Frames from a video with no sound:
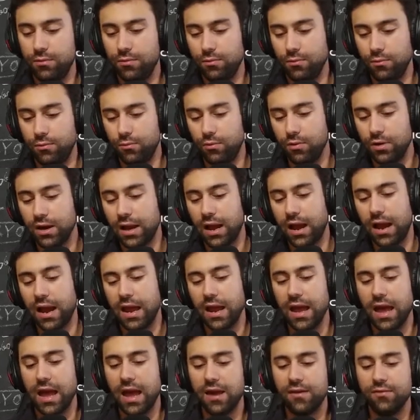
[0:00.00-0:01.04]
would I
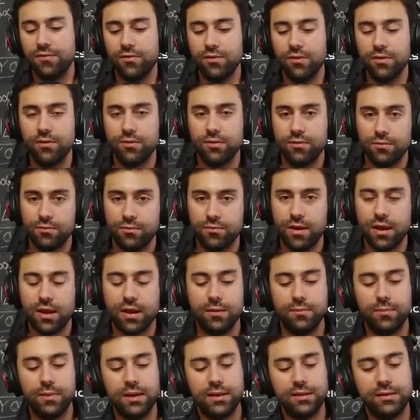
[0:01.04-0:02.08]
ever
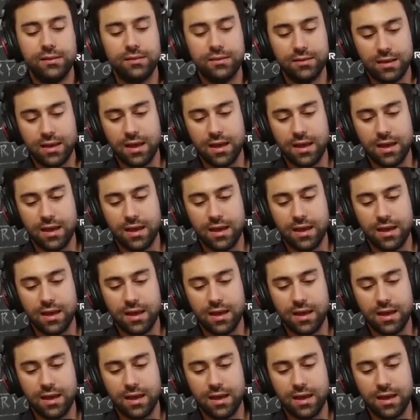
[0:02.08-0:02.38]
recommend